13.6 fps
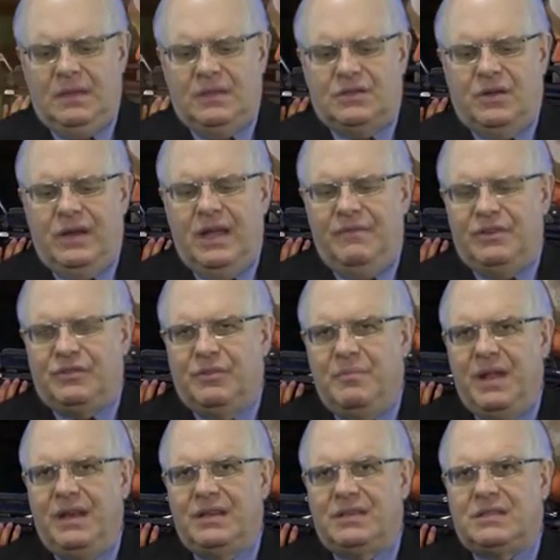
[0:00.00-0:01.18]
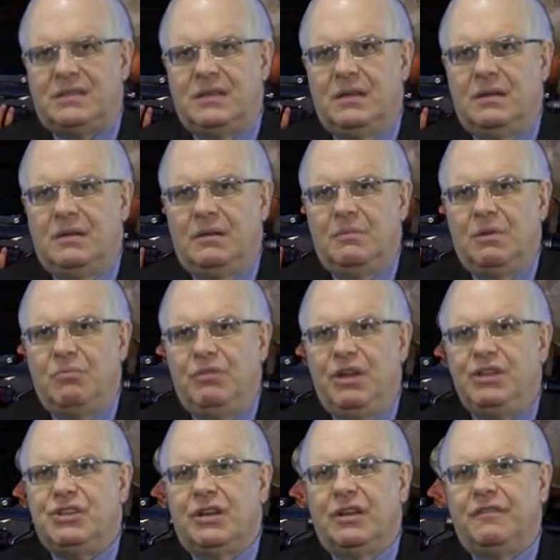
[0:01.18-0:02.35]
It's going to have a tremendous
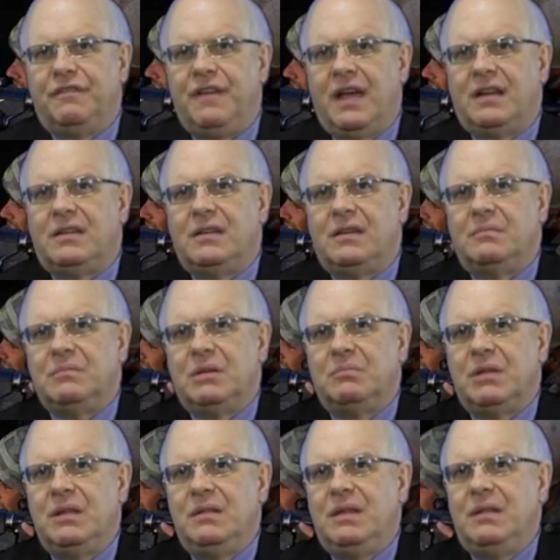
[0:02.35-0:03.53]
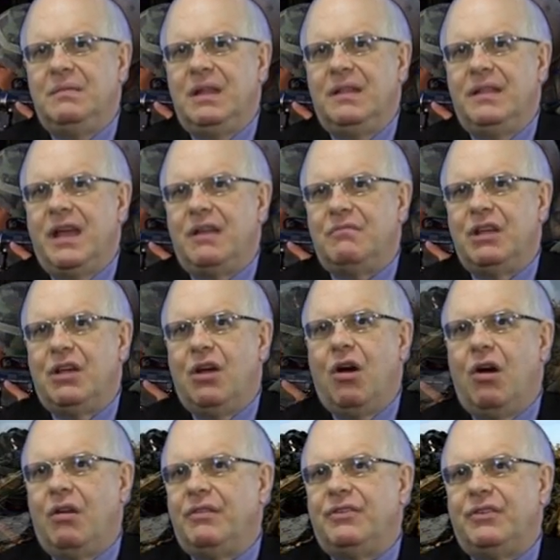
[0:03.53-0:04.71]
regional effect in that
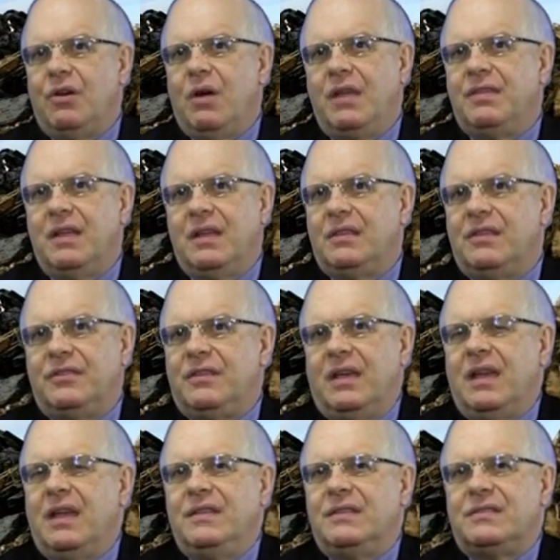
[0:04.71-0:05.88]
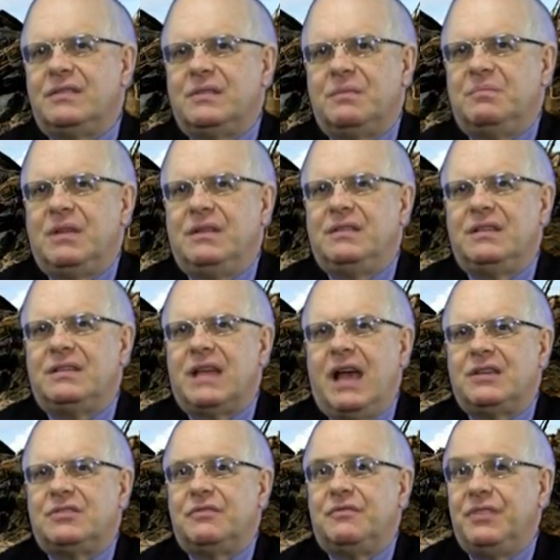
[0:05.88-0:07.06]
regard. So I think this is a
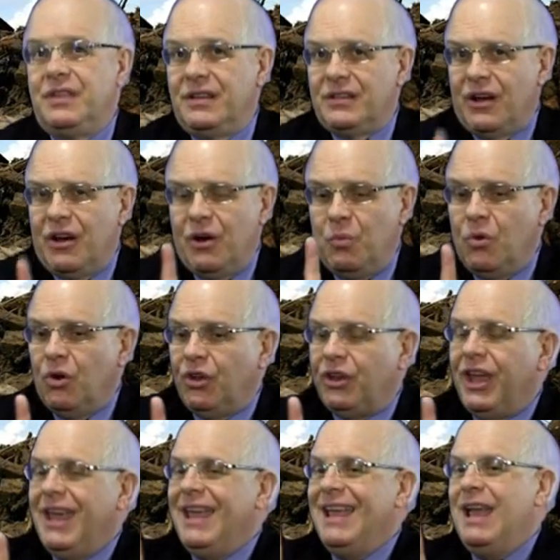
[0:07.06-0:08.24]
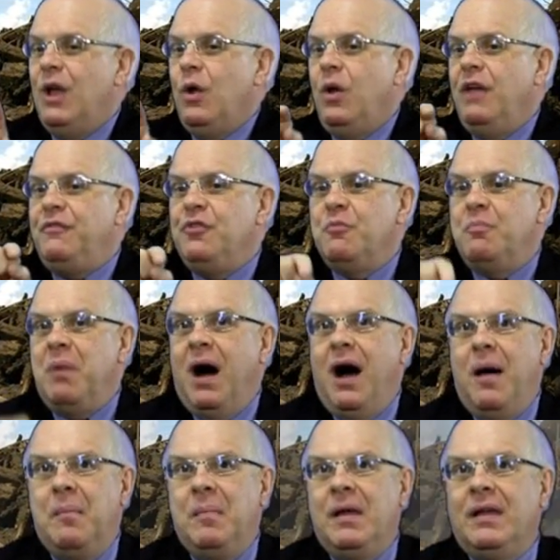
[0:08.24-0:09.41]
disaster for the entire world. If you
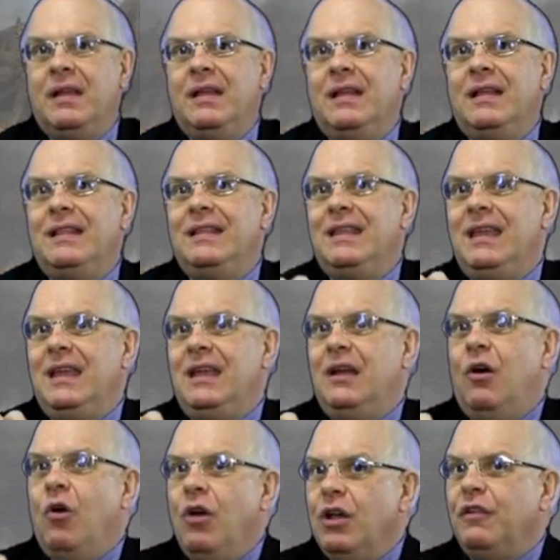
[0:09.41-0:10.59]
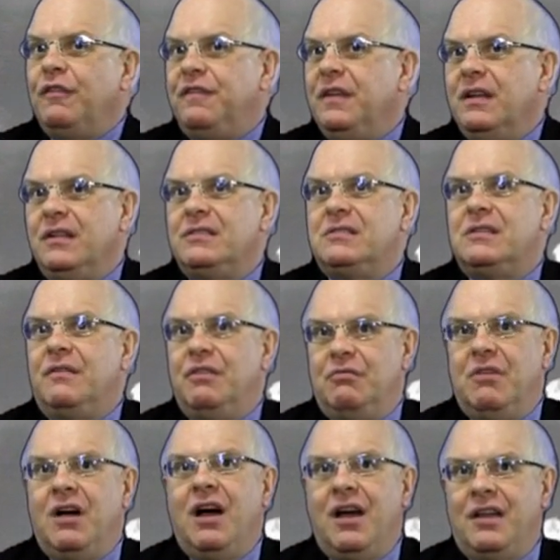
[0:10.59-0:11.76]
bomb the oil fields of
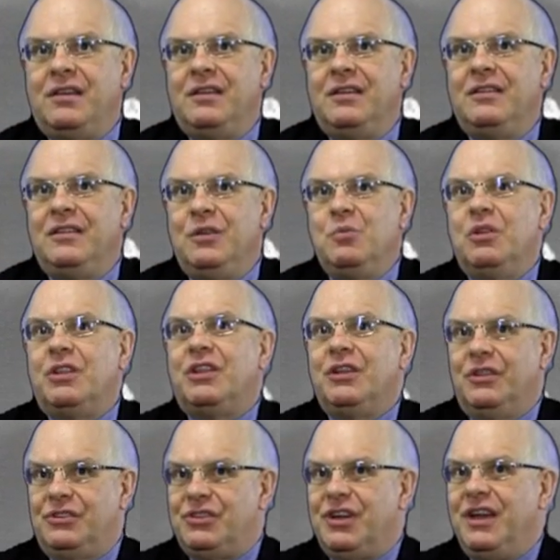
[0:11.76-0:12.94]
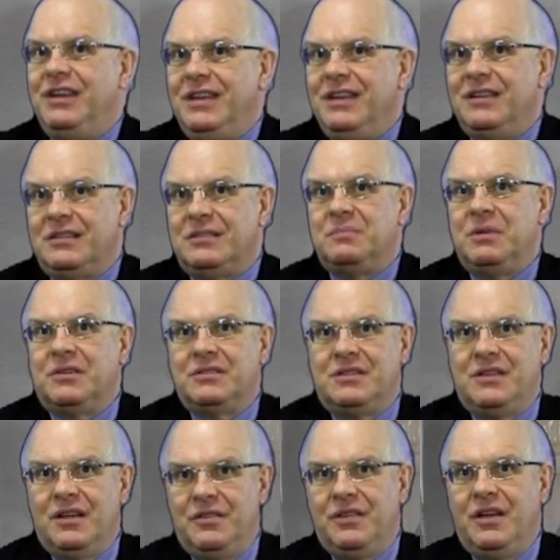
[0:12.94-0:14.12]
Iran, you will kill Chinese, because they're